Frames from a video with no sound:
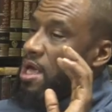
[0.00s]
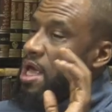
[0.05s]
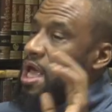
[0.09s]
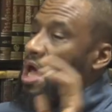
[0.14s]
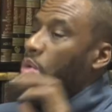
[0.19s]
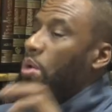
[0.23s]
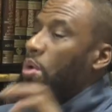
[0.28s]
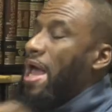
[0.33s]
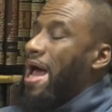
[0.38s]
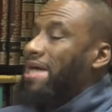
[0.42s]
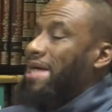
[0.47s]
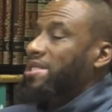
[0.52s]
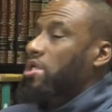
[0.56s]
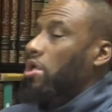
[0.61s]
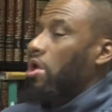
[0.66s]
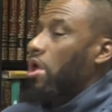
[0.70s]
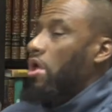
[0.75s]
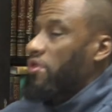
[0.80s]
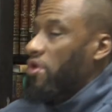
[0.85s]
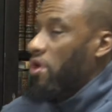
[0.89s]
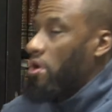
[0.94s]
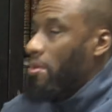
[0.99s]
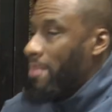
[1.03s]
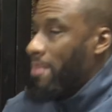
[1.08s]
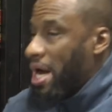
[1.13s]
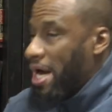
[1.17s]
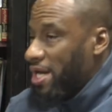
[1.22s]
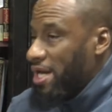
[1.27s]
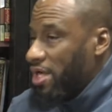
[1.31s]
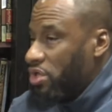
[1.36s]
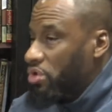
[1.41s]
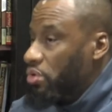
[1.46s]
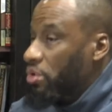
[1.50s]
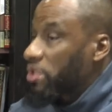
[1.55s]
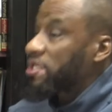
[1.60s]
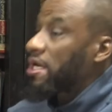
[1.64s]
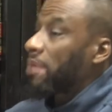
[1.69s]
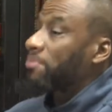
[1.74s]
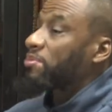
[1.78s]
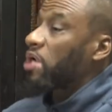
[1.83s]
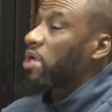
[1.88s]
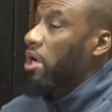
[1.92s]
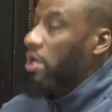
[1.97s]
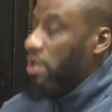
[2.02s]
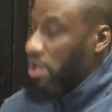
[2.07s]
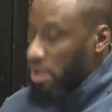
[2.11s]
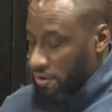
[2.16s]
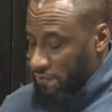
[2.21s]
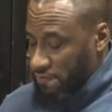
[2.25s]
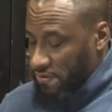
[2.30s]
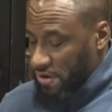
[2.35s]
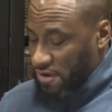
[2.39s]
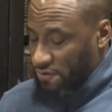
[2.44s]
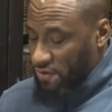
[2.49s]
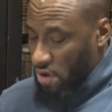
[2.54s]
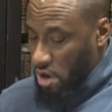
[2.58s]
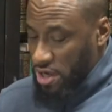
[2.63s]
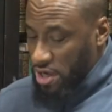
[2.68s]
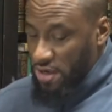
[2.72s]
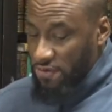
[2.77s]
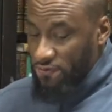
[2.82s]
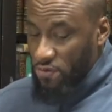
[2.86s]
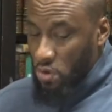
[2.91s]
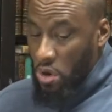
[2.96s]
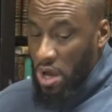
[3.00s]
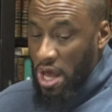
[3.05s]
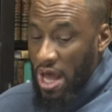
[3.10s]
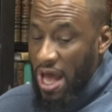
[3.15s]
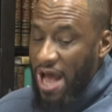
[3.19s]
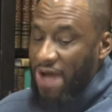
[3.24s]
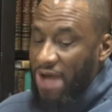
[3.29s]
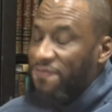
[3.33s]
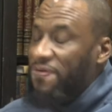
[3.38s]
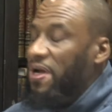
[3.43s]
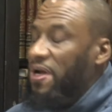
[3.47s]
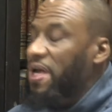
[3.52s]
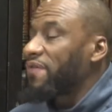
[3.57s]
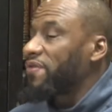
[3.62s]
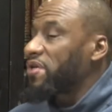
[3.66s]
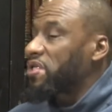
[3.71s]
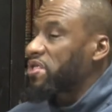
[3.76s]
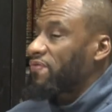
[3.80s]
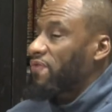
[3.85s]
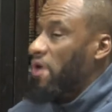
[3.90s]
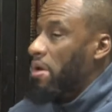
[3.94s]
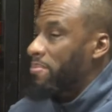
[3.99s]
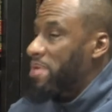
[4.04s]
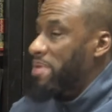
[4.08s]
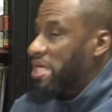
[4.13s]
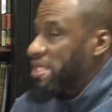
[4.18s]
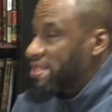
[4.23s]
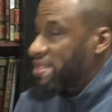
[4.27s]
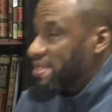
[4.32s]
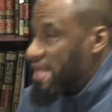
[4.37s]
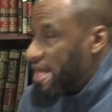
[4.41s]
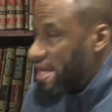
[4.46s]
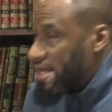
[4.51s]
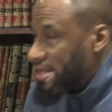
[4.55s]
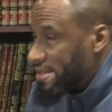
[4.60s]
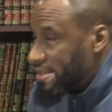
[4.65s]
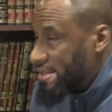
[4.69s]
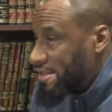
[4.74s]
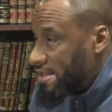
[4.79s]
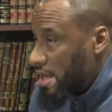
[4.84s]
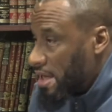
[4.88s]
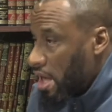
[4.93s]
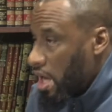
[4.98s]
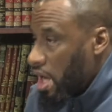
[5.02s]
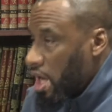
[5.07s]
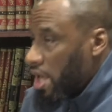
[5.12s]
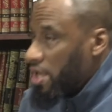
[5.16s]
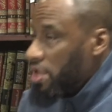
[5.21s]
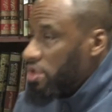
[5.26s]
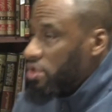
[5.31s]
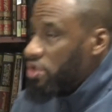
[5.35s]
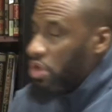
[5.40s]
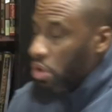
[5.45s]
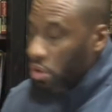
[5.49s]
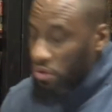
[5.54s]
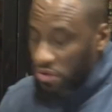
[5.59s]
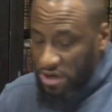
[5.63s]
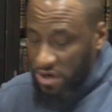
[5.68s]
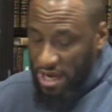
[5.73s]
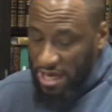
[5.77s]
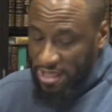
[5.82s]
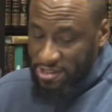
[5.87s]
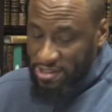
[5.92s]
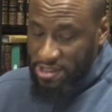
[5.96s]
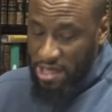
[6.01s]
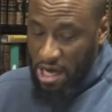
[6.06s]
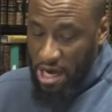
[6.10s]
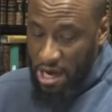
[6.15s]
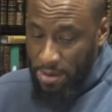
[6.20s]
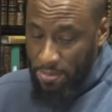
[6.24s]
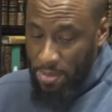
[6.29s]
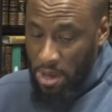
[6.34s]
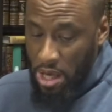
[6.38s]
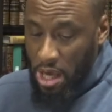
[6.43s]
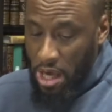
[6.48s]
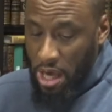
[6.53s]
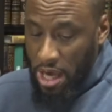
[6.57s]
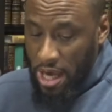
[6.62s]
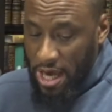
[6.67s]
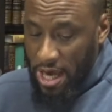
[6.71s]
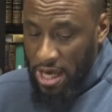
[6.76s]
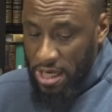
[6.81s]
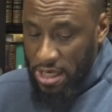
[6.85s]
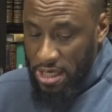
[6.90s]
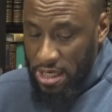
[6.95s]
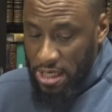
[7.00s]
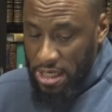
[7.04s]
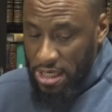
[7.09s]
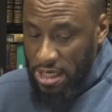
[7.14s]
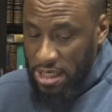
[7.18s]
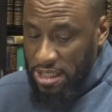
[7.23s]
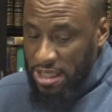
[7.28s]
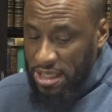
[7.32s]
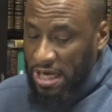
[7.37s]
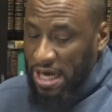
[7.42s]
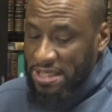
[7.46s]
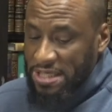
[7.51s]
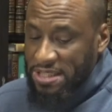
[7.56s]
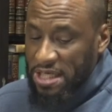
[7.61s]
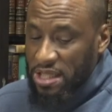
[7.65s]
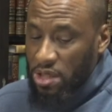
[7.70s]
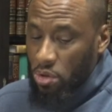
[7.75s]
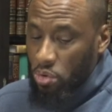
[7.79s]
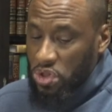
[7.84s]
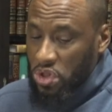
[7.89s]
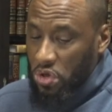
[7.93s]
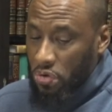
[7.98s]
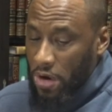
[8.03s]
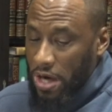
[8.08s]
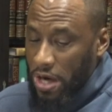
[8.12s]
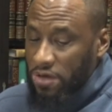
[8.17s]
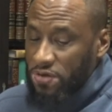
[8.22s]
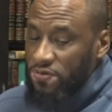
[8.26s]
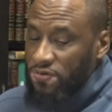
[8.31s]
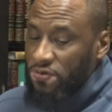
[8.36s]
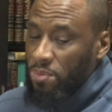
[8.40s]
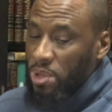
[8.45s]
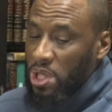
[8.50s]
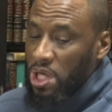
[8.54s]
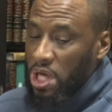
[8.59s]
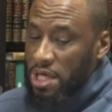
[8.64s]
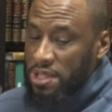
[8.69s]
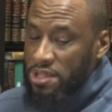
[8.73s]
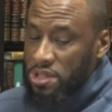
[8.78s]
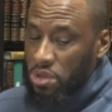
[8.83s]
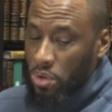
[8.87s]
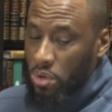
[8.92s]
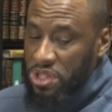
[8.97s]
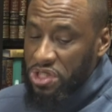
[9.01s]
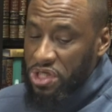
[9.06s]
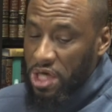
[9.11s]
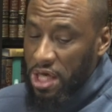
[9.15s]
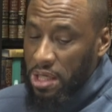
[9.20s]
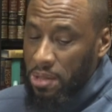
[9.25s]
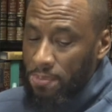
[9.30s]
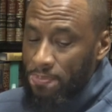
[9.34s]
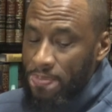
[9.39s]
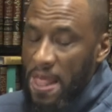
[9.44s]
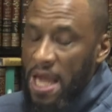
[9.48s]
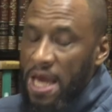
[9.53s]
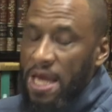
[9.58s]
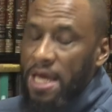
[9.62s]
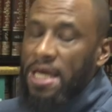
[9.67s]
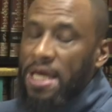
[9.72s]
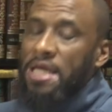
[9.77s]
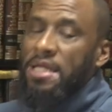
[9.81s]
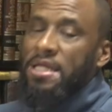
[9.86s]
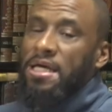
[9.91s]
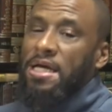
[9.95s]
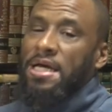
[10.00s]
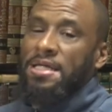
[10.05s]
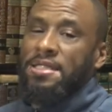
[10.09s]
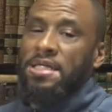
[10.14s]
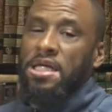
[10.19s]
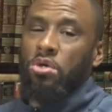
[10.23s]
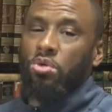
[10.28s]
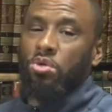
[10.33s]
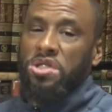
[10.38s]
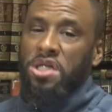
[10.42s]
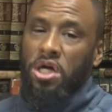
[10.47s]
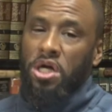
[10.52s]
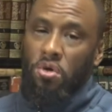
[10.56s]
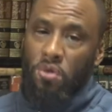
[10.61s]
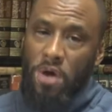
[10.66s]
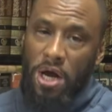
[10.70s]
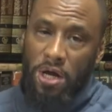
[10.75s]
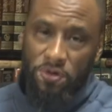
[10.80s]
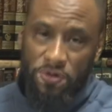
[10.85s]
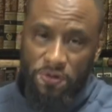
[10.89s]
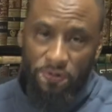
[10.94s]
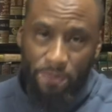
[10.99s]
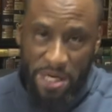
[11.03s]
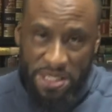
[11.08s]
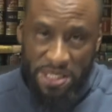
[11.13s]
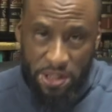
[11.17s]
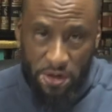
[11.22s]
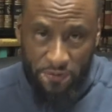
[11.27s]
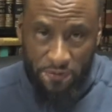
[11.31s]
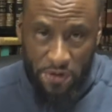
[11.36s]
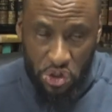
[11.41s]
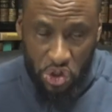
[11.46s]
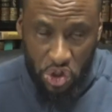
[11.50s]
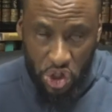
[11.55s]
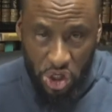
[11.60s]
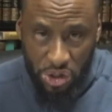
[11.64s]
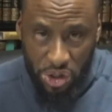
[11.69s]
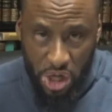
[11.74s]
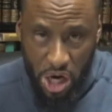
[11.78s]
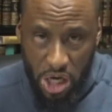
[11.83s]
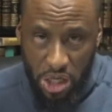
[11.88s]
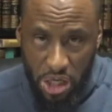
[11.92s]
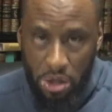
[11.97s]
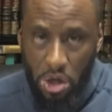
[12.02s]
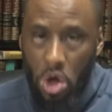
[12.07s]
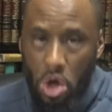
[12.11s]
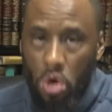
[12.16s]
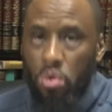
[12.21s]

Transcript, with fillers: And we ask Allah the Almighty to accept our good and forgive our evil and forgive us of our many sins. And until the next time, and anything I said that was correct was from Allah Azza wa Jal. Anything I said that was incorrect was from myself and the shaitan.